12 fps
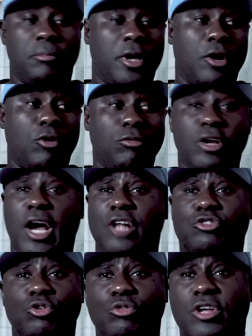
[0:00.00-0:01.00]
Man, I only
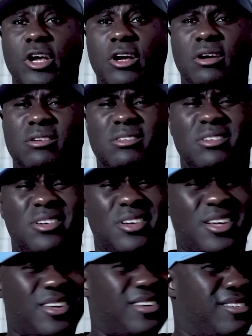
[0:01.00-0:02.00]
got 2 years.
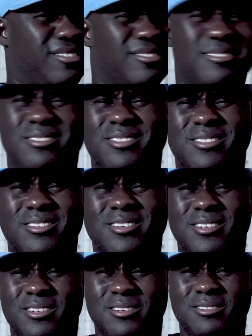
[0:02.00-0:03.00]
Huh?
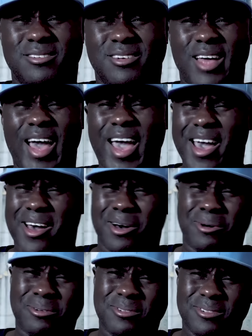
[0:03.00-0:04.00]

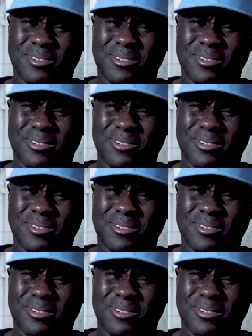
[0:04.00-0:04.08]
How?